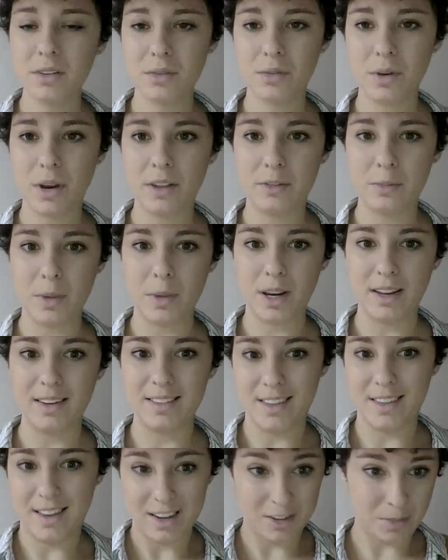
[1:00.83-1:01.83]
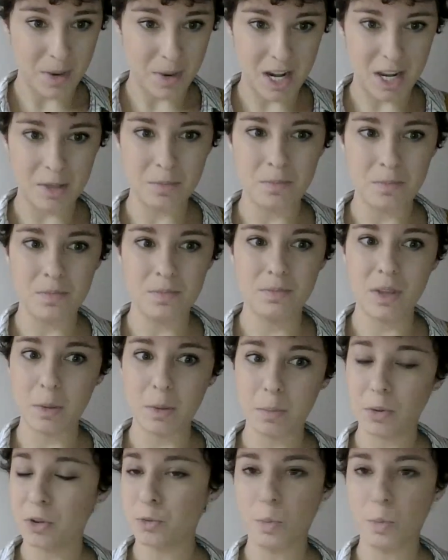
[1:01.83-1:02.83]
to raise money to send as many
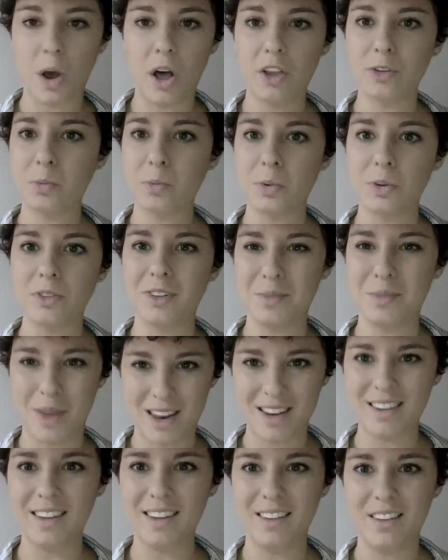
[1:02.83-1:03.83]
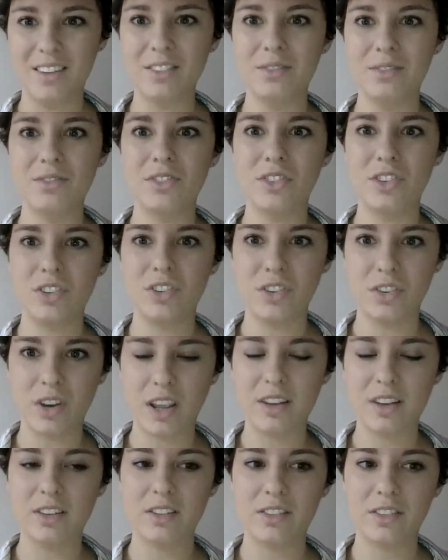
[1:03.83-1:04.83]
people as possible, depending on the
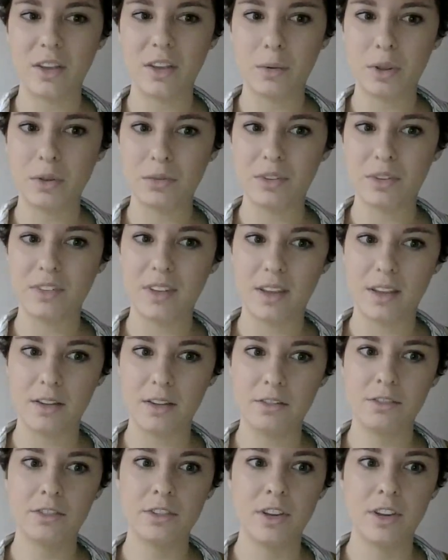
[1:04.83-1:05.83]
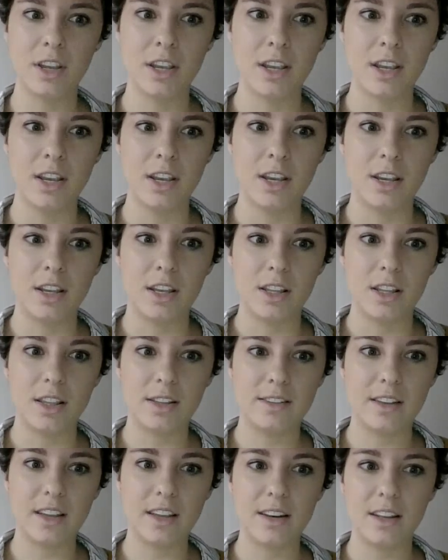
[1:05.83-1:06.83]
donations that we receive.
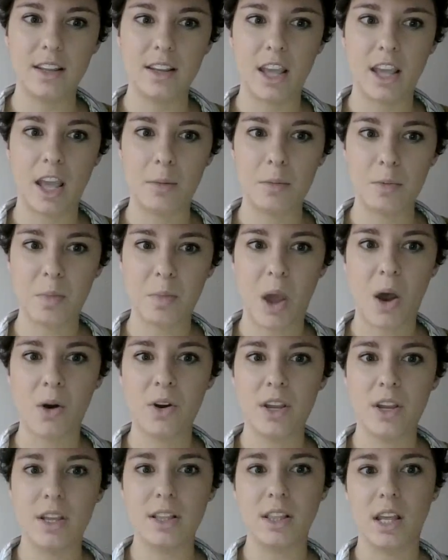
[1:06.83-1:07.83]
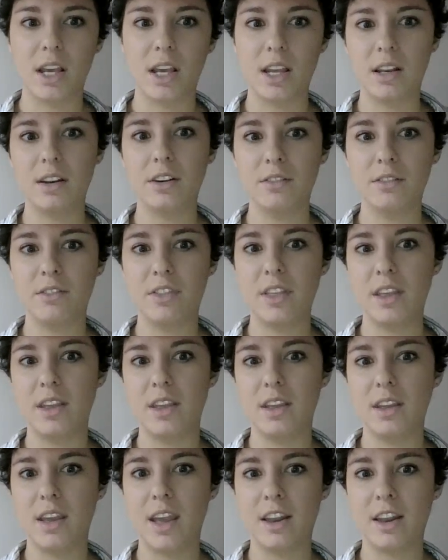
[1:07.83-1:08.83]
This idea came about in light of
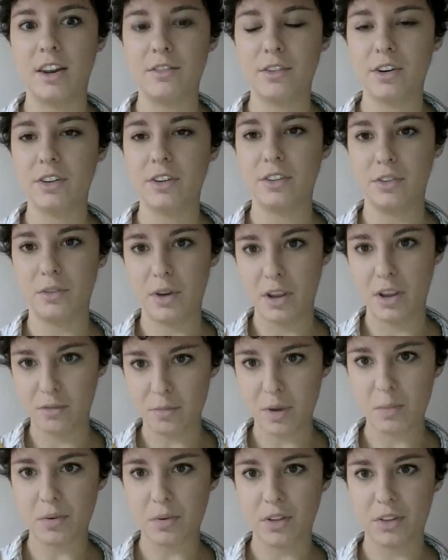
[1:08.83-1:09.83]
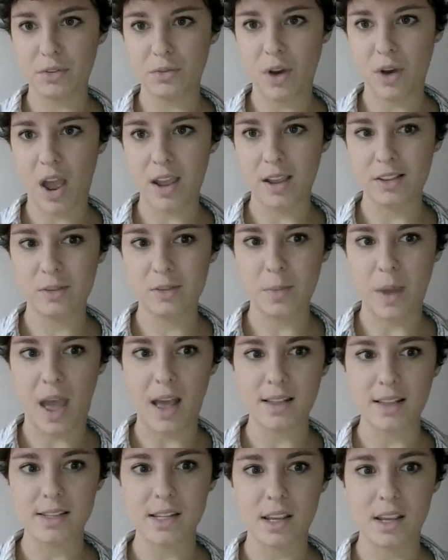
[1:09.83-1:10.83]
the anniversary of my brother Ryan's
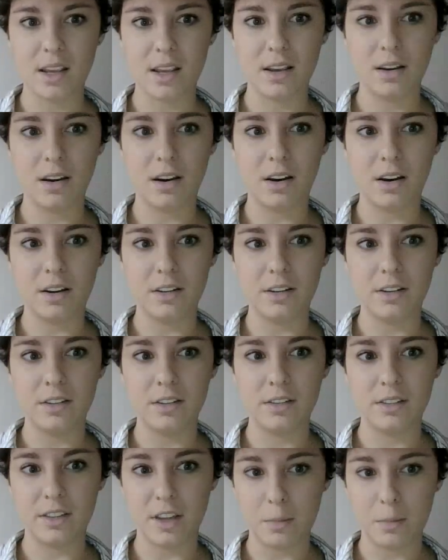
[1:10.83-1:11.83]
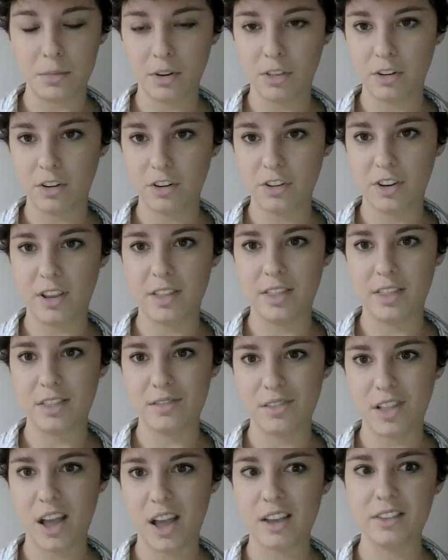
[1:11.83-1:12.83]
passing on December 13th
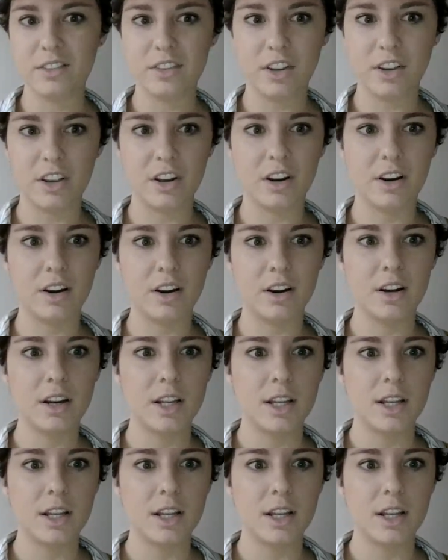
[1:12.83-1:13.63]
last year.